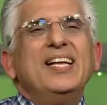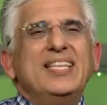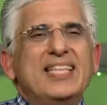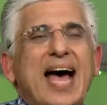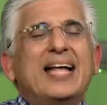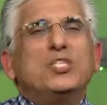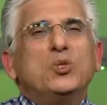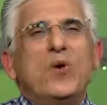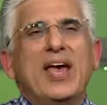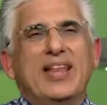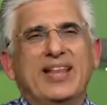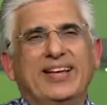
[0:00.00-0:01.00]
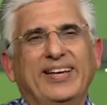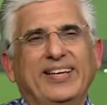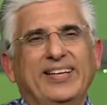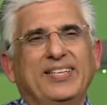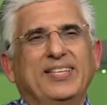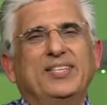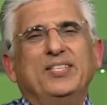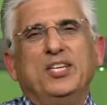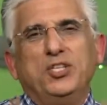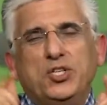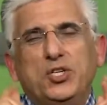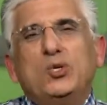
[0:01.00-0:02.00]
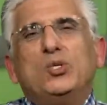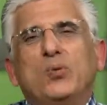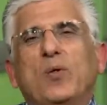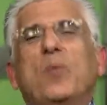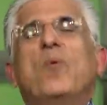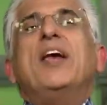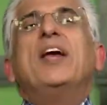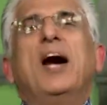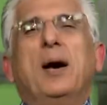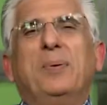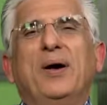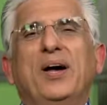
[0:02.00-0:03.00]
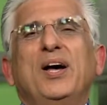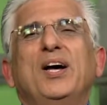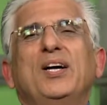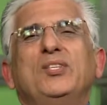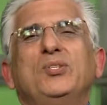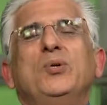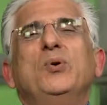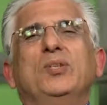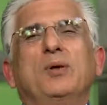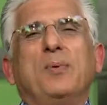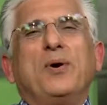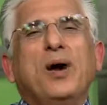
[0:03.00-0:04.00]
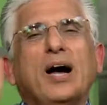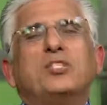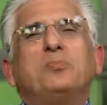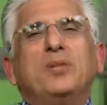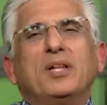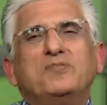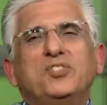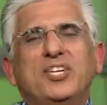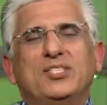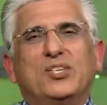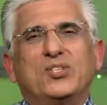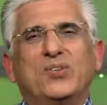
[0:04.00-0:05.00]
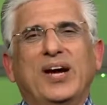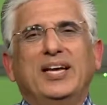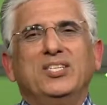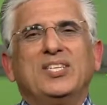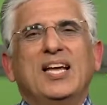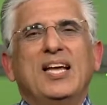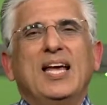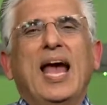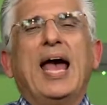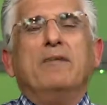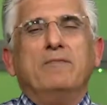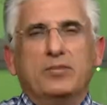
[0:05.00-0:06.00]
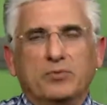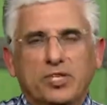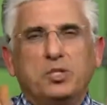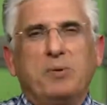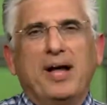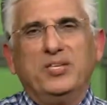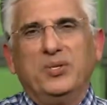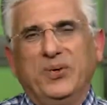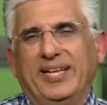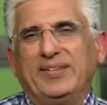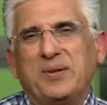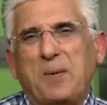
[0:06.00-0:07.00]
That's when the Jews will wake up to the gospel of Jesus Christ and will respond to it.